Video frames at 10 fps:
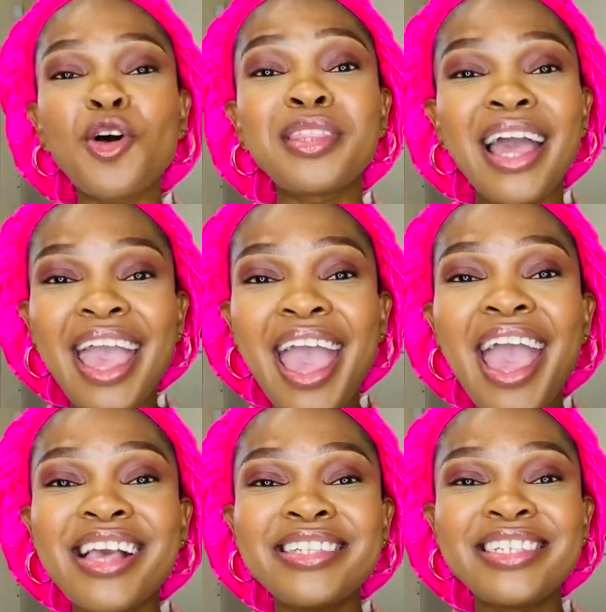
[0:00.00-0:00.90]
the hair
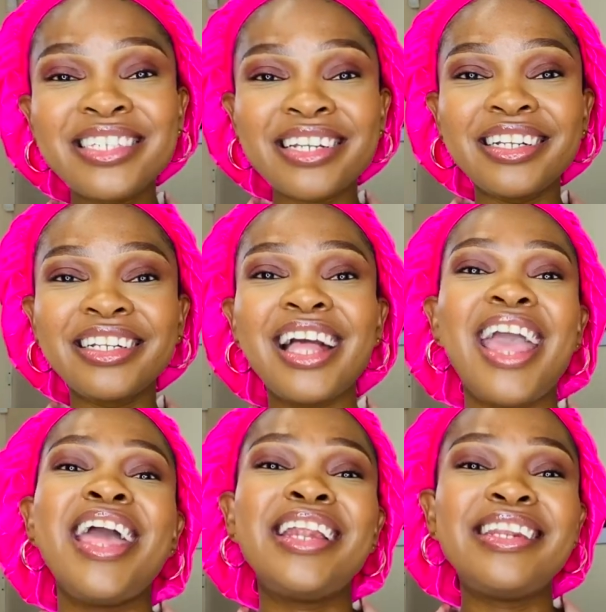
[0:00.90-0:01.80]
is still
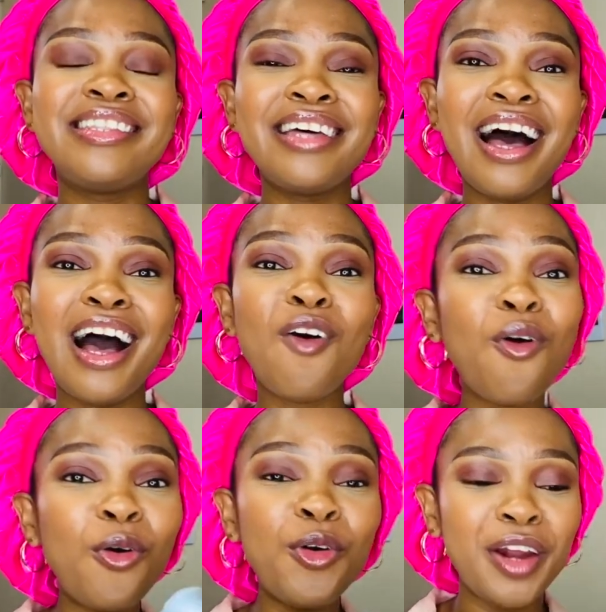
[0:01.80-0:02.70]
in the
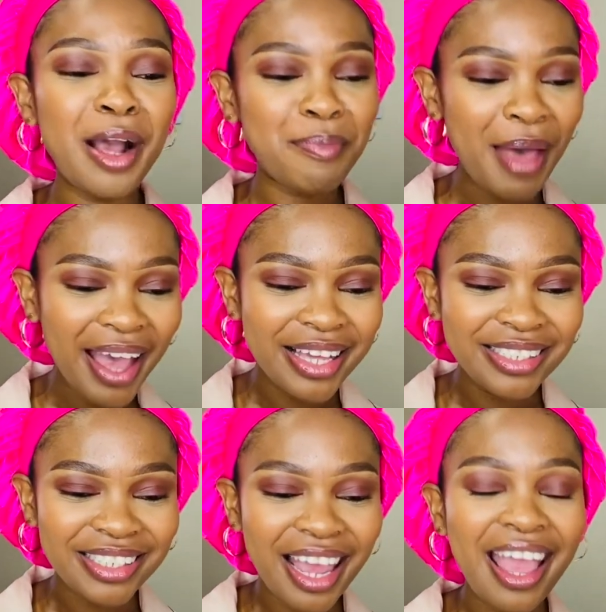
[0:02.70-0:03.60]
courier
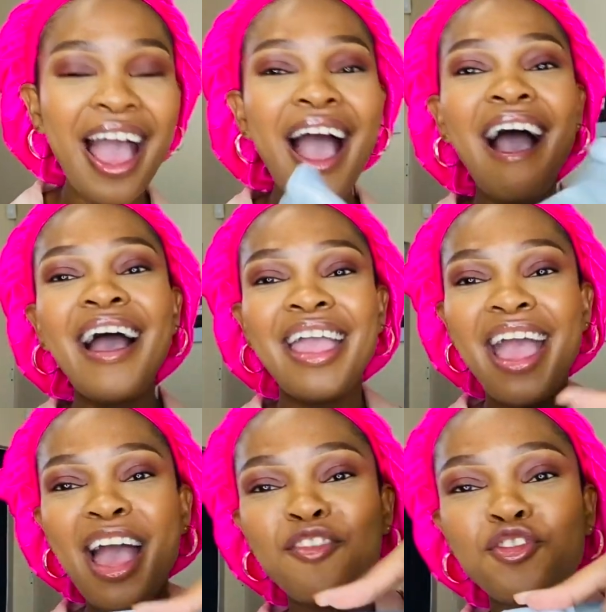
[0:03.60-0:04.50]
packaging. I
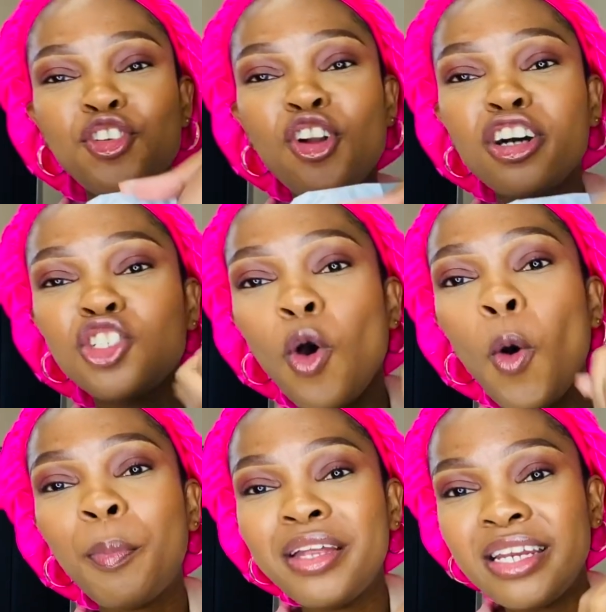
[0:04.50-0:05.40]
have not
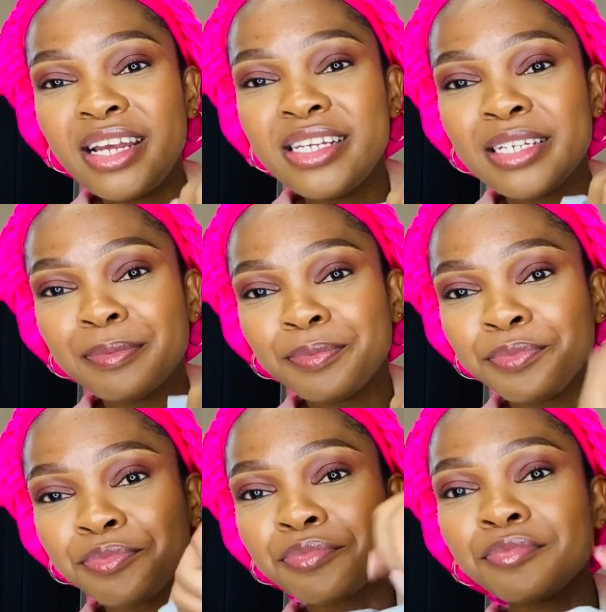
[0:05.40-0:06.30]
opened it
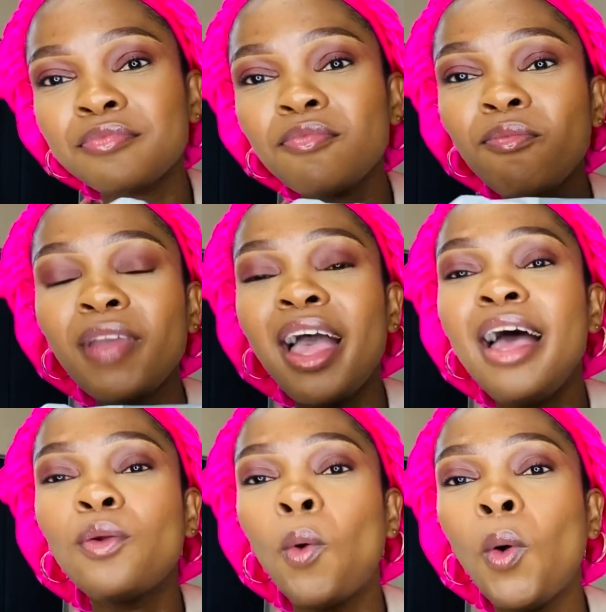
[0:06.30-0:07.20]

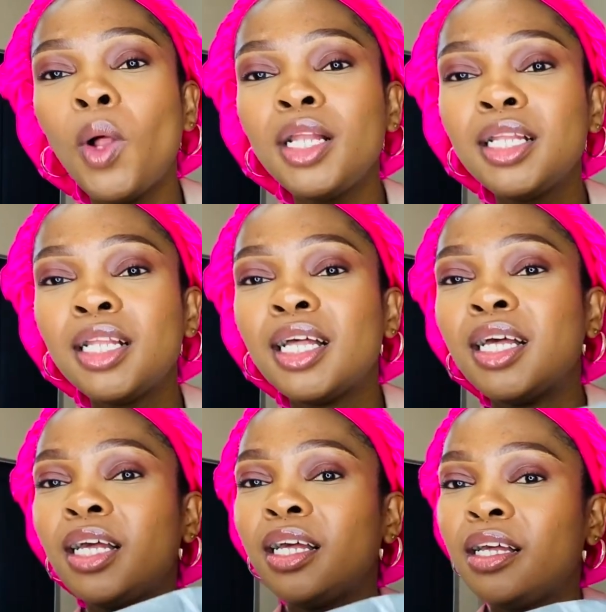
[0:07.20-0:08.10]
at all.
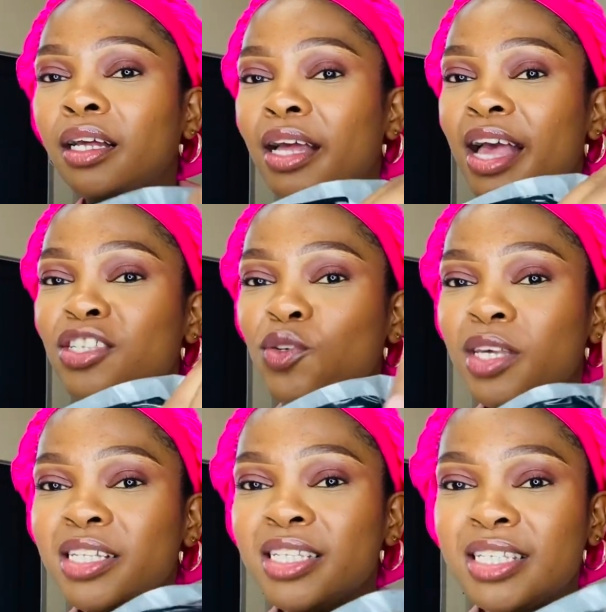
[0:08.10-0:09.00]
As you
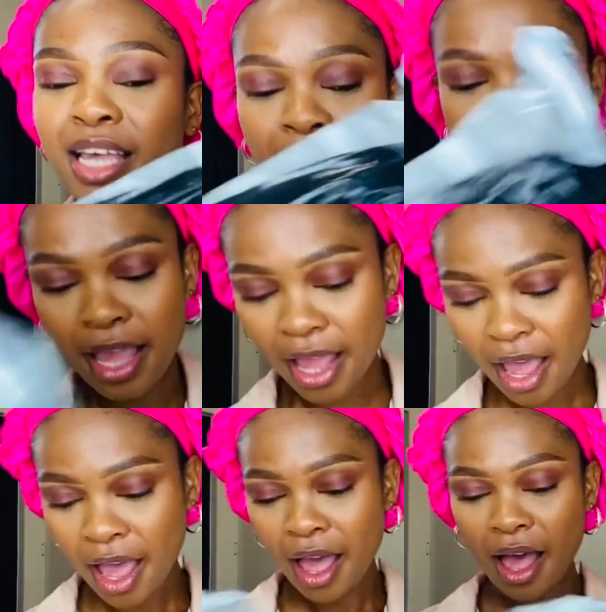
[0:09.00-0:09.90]
can see,
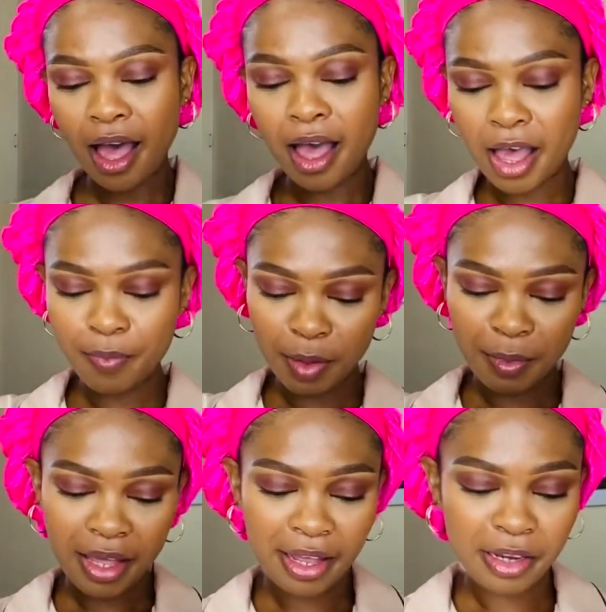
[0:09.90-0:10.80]
let me
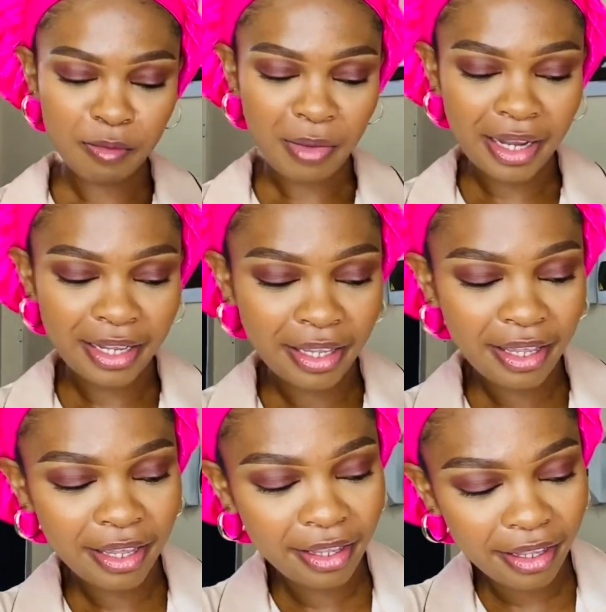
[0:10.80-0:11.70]
hide my
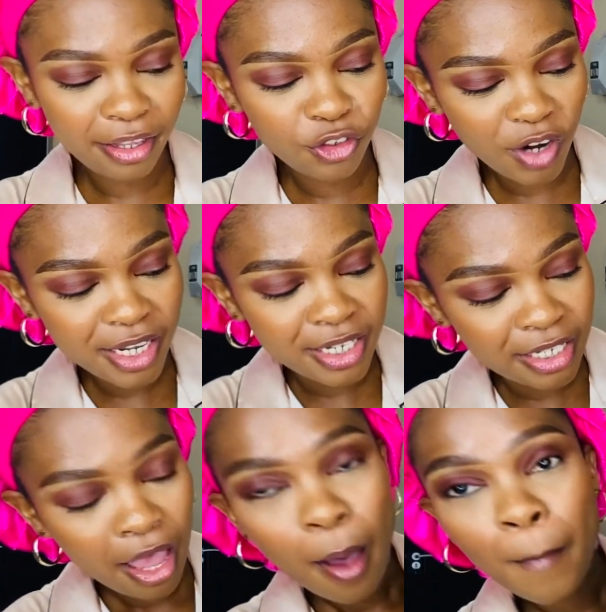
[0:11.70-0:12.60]
address.
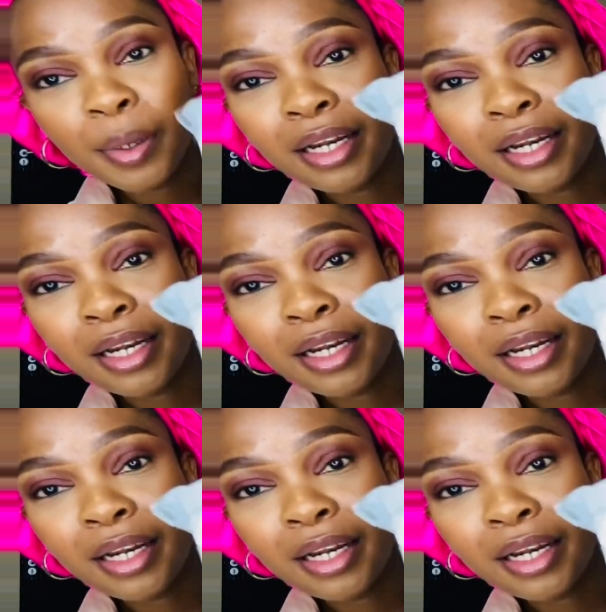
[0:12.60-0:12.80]
But